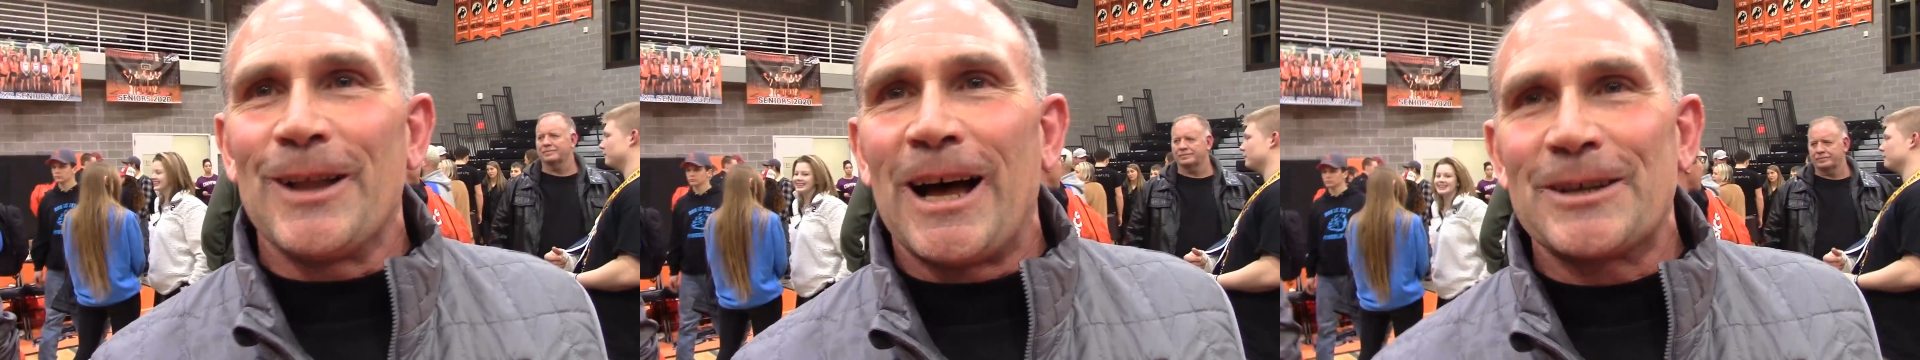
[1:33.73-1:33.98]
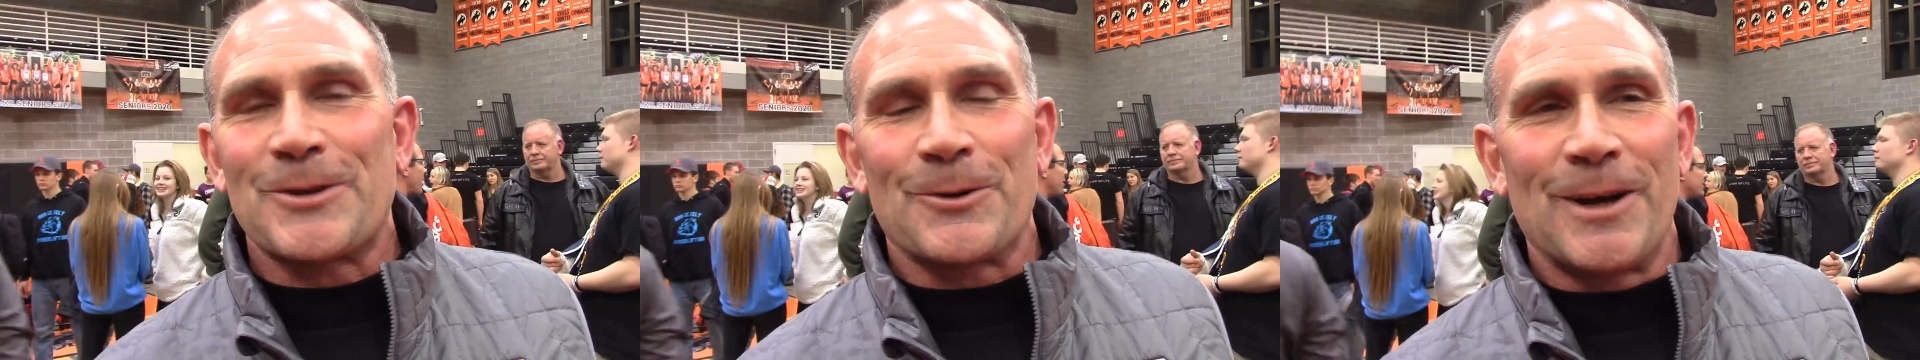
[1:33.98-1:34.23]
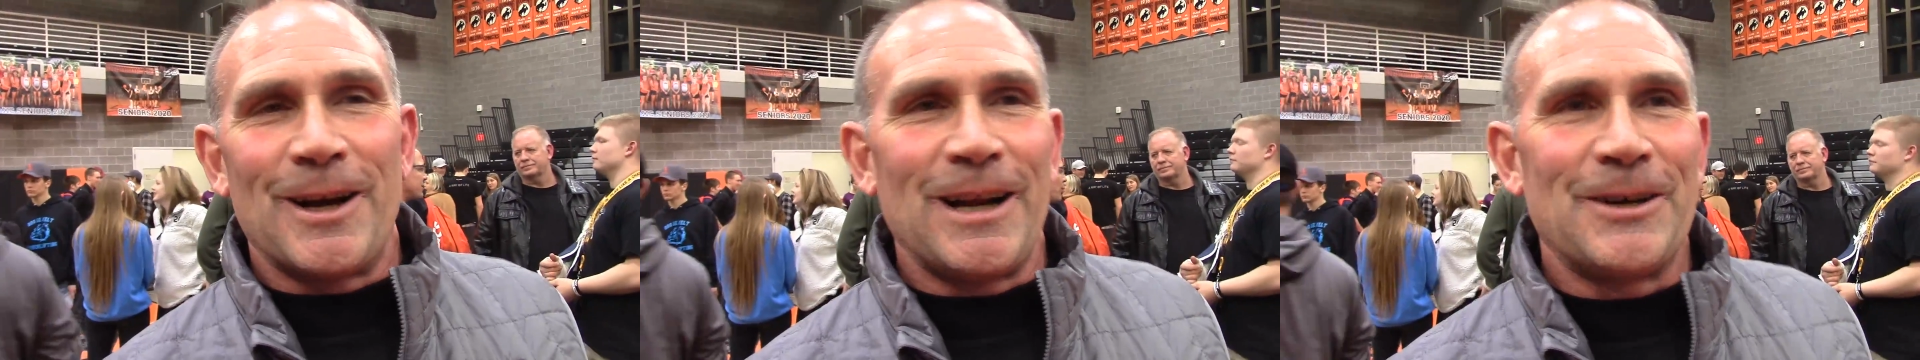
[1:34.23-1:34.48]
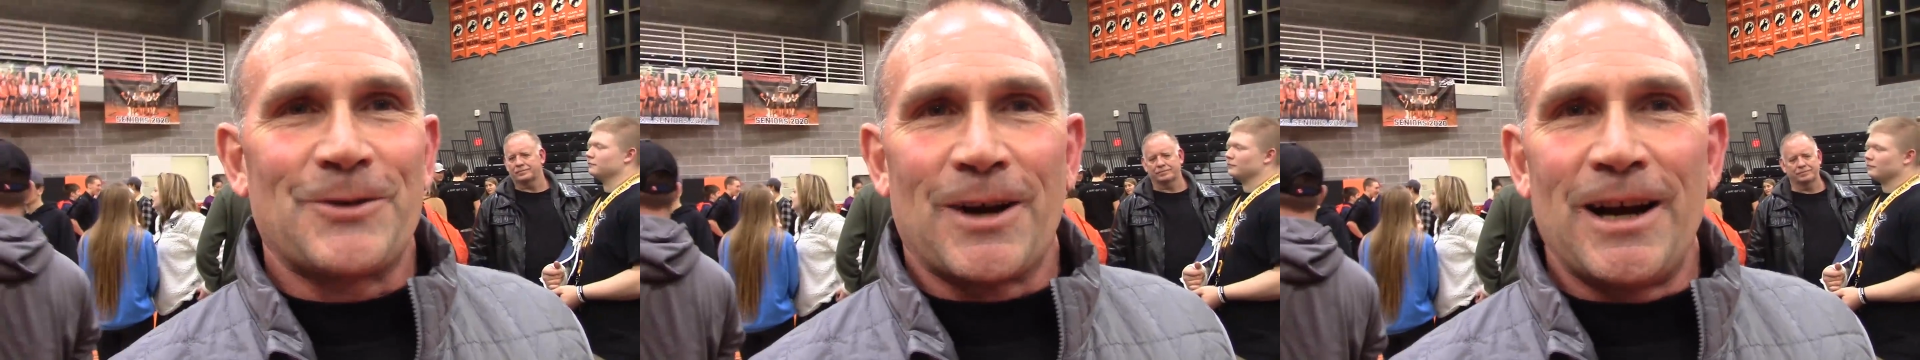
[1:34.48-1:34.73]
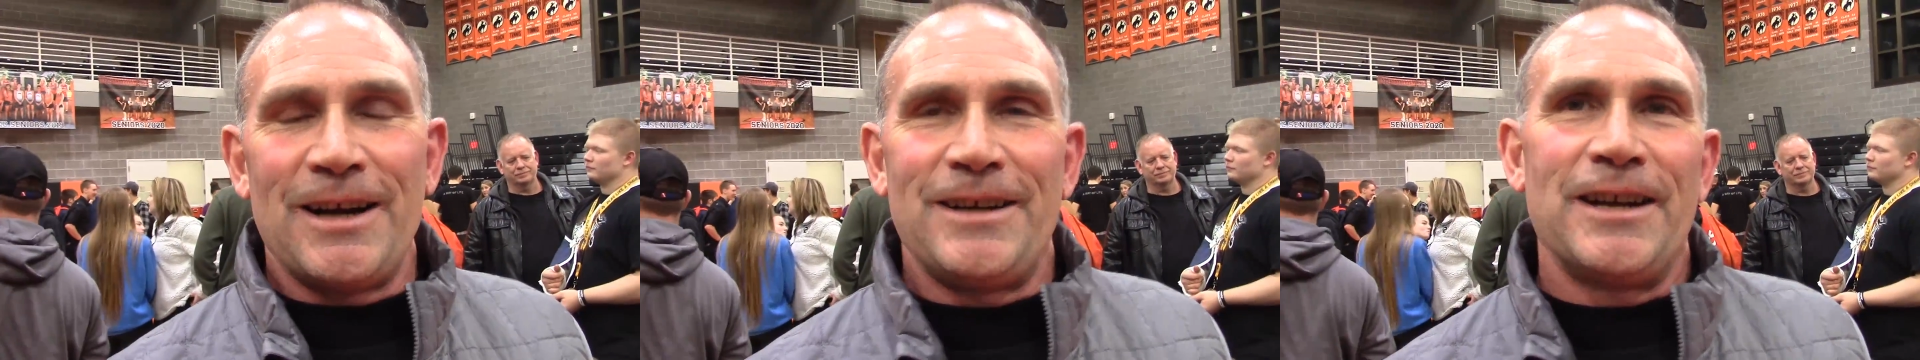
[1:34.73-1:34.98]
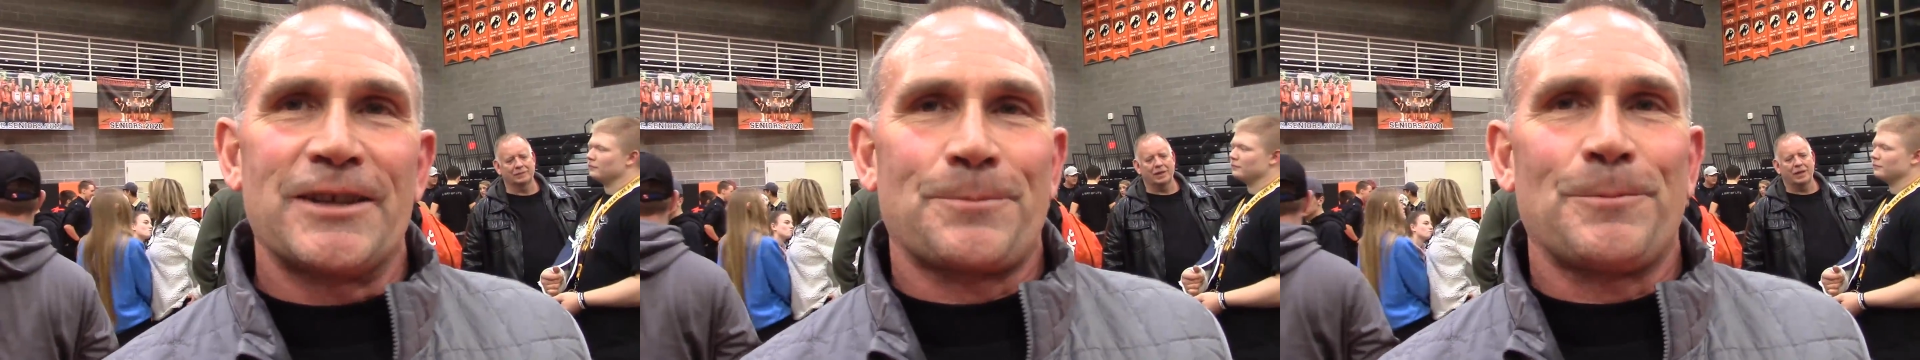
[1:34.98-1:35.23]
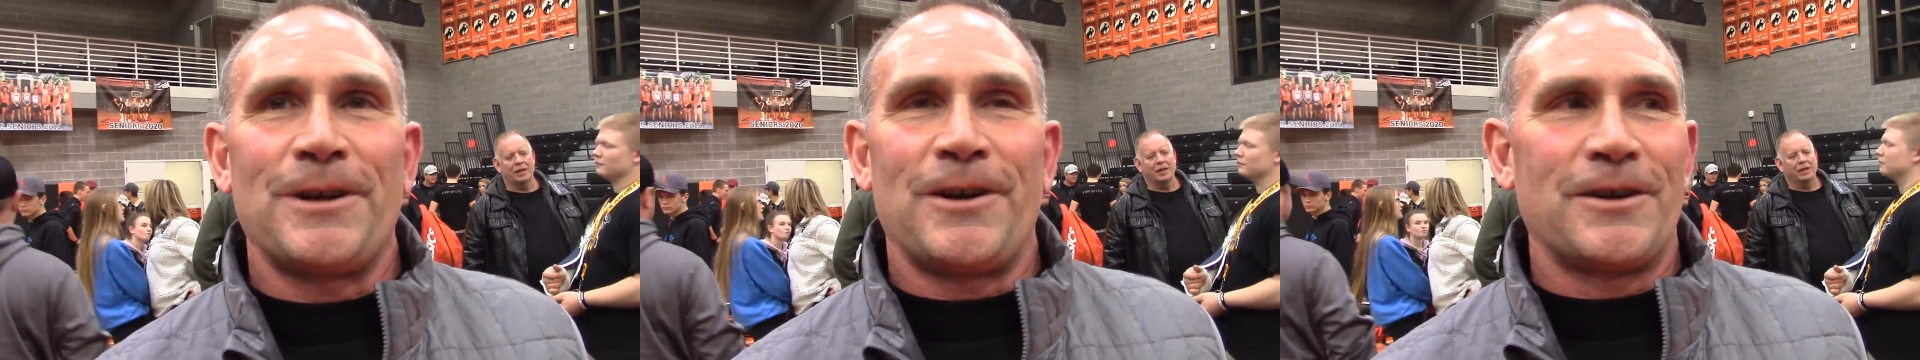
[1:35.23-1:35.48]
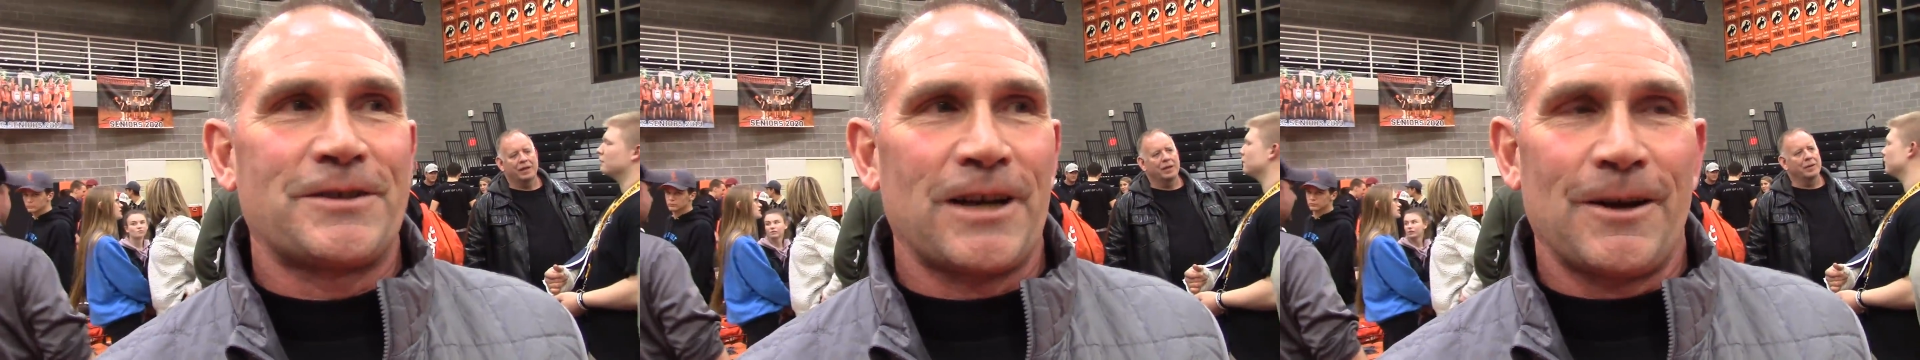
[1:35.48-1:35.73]
Speaker 1: lots of running, trying to discipline
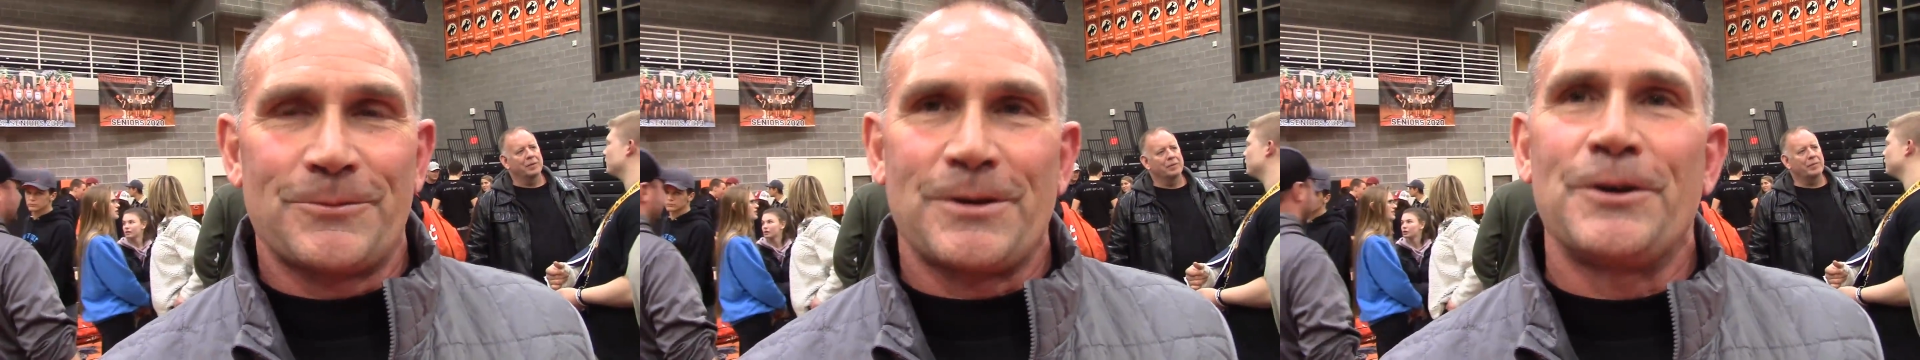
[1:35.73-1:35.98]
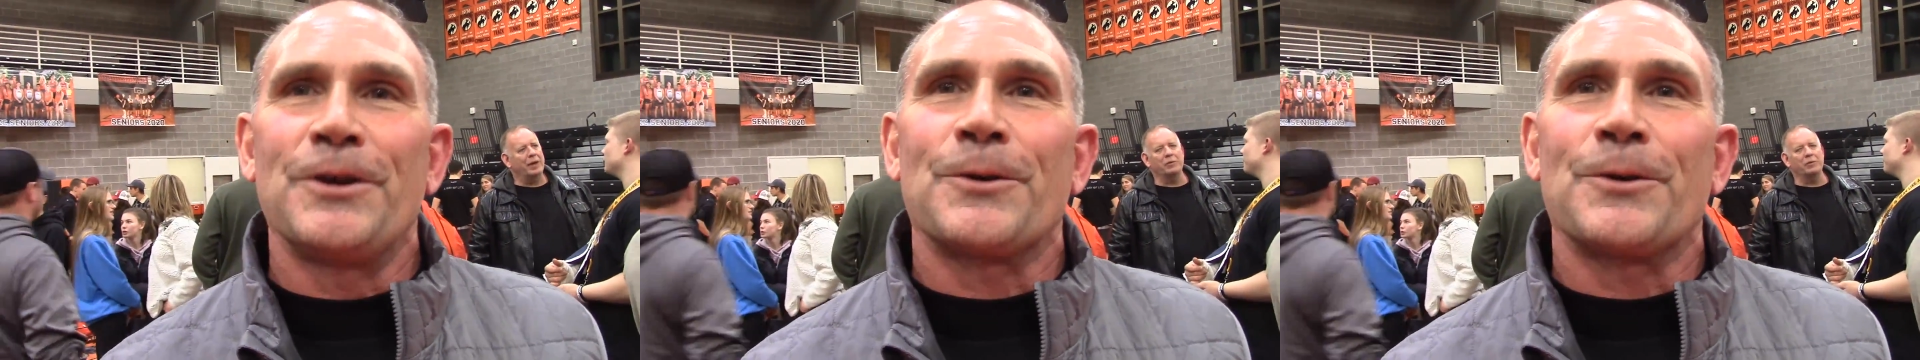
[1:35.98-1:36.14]
ourselves to do